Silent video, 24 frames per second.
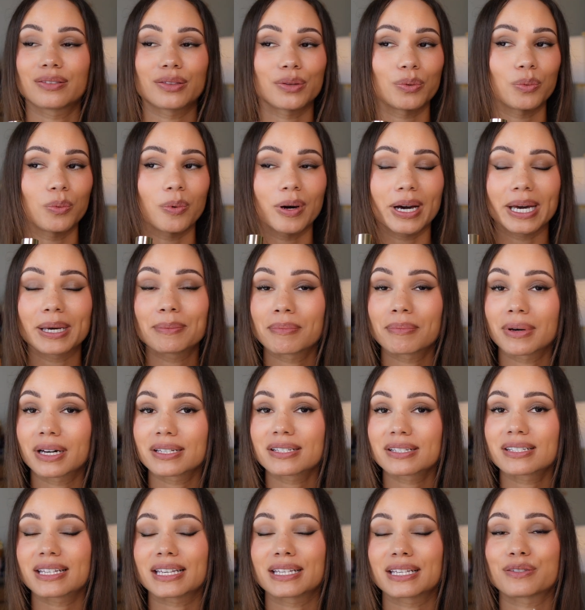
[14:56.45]
The white
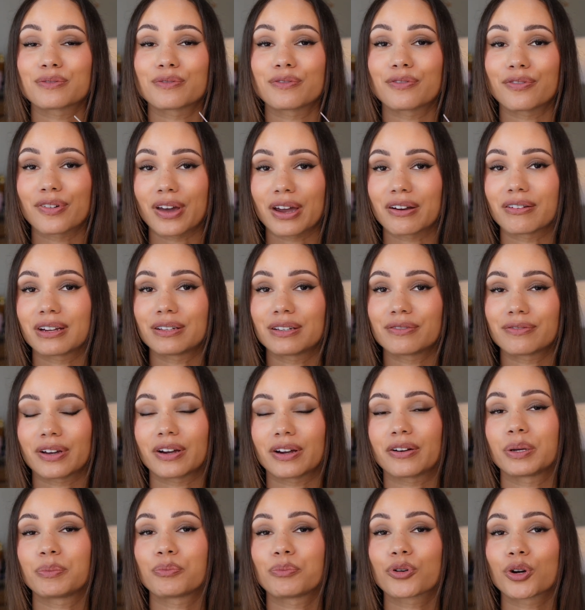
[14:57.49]
musk is
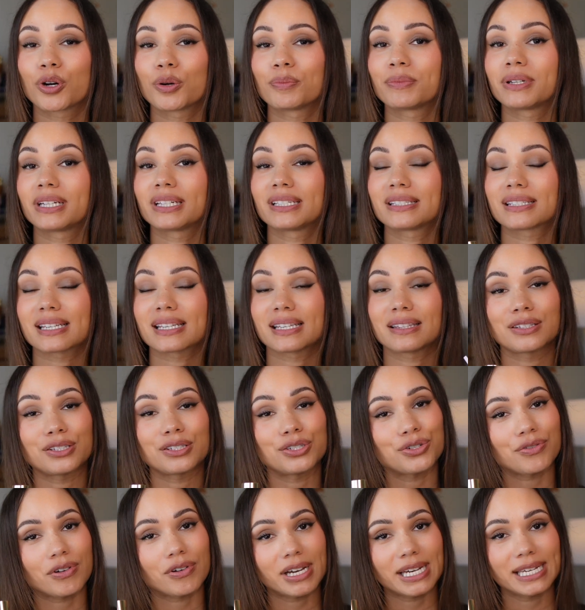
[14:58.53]
very prominent in the
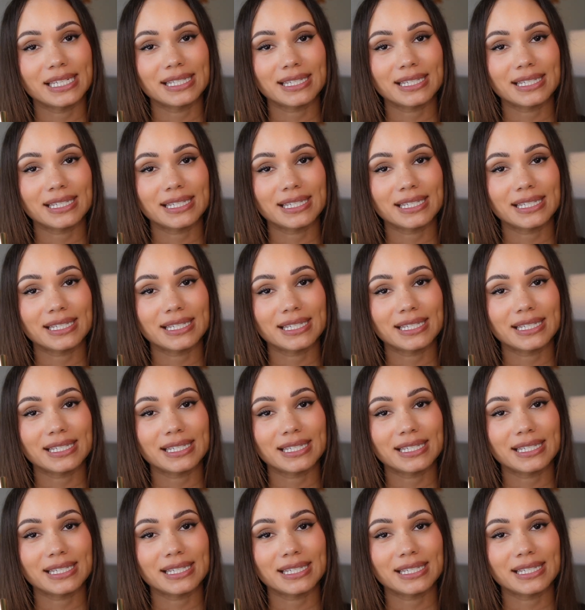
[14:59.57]
dry